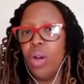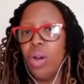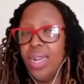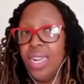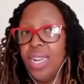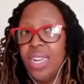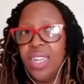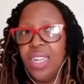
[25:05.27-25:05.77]

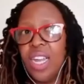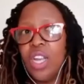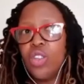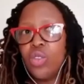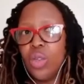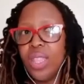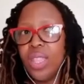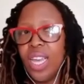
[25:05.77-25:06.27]
on it
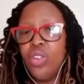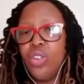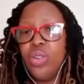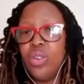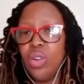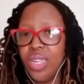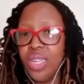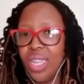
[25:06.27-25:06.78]
so that you
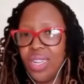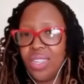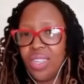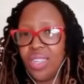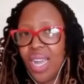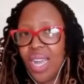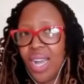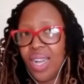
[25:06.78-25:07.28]
don't get
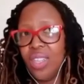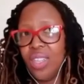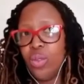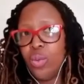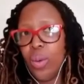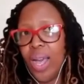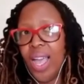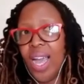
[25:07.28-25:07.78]
stuck.
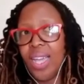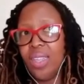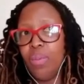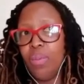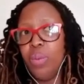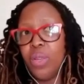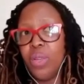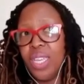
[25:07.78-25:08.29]
Hence why other
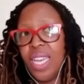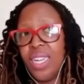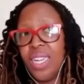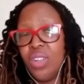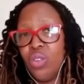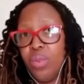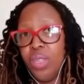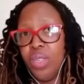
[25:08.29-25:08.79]
people
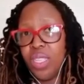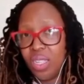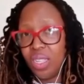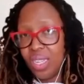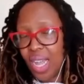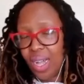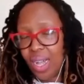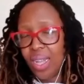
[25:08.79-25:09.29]
get to be
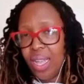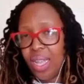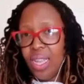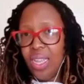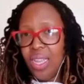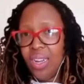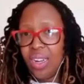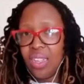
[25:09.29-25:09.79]
stuck
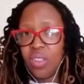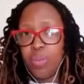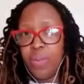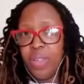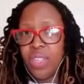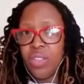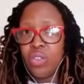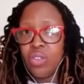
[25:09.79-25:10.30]
in a
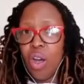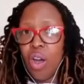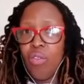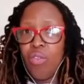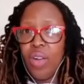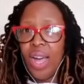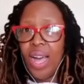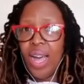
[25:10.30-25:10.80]
space
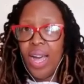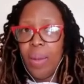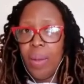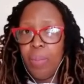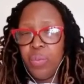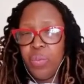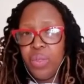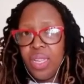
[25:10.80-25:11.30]
of
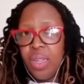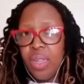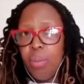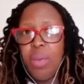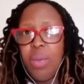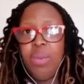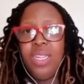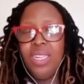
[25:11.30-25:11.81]

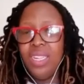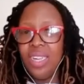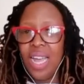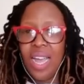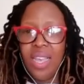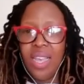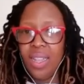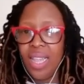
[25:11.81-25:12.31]
maybe
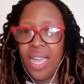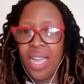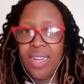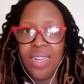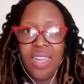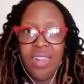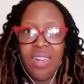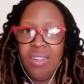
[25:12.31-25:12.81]
denial,
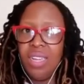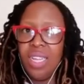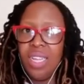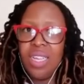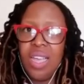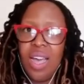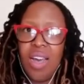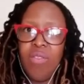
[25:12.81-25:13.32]
and then
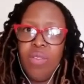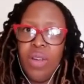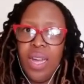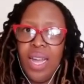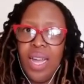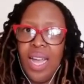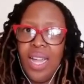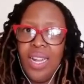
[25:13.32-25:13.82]
they have
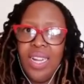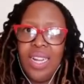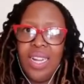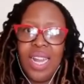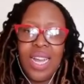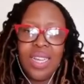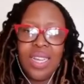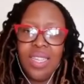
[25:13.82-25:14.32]

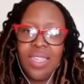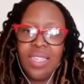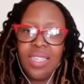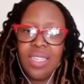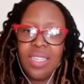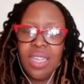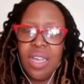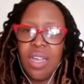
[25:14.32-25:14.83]
like this
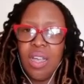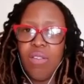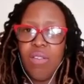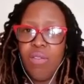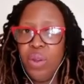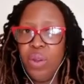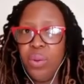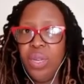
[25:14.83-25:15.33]

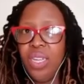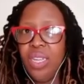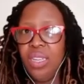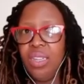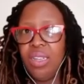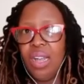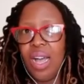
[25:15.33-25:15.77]
very